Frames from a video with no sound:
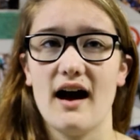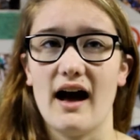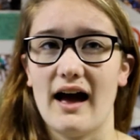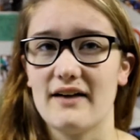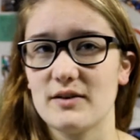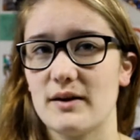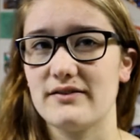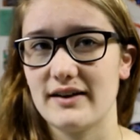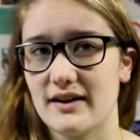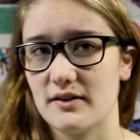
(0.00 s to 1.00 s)
I haven't
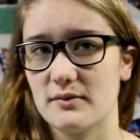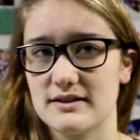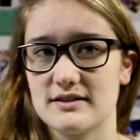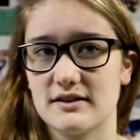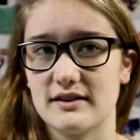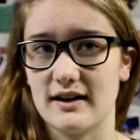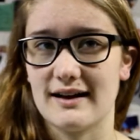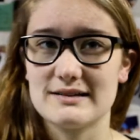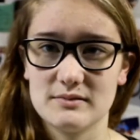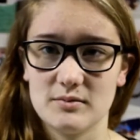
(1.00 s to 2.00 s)
quite figured out the ones to Great
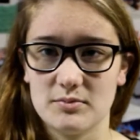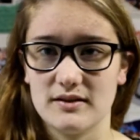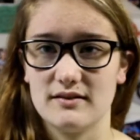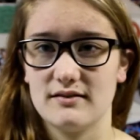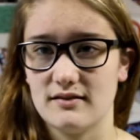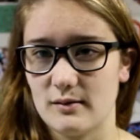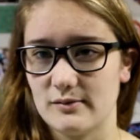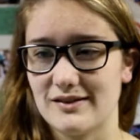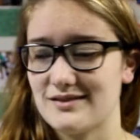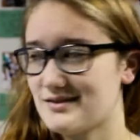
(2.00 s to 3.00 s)
Gatsby, but no
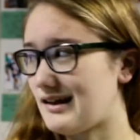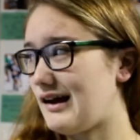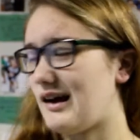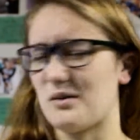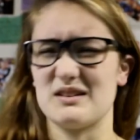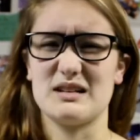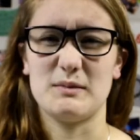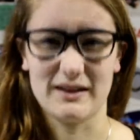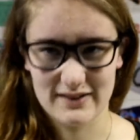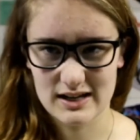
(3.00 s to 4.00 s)
offense, I wasn't
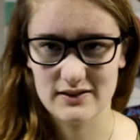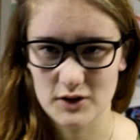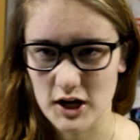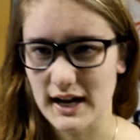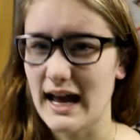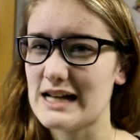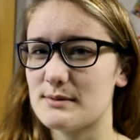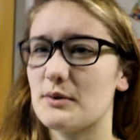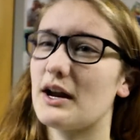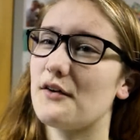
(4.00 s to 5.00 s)
a big fan of The Great
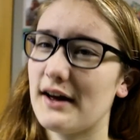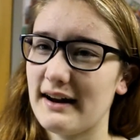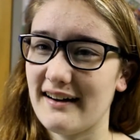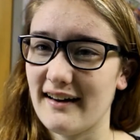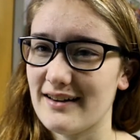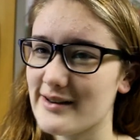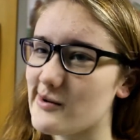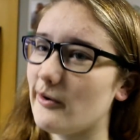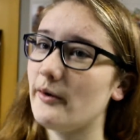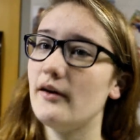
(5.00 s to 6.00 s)
Gatsby when I read it in high
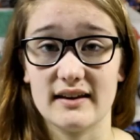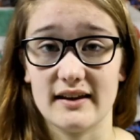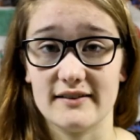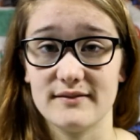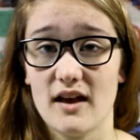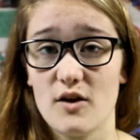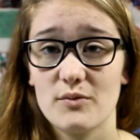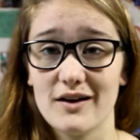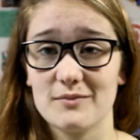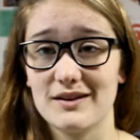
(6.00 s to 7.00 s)
school. Yeah.
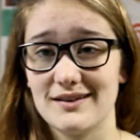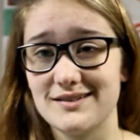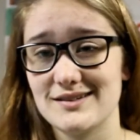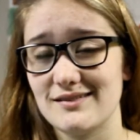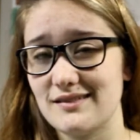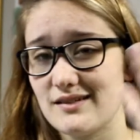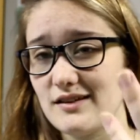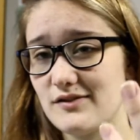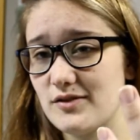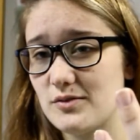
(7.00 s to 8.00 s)
Recommend it
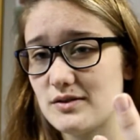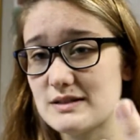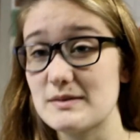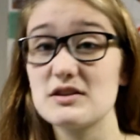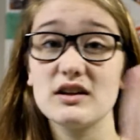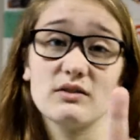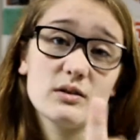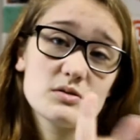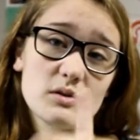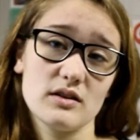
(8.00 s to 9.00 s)
especially if
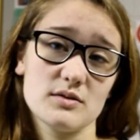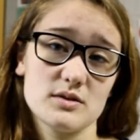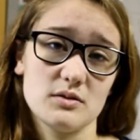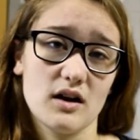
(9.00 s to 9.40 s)
you enjoy those two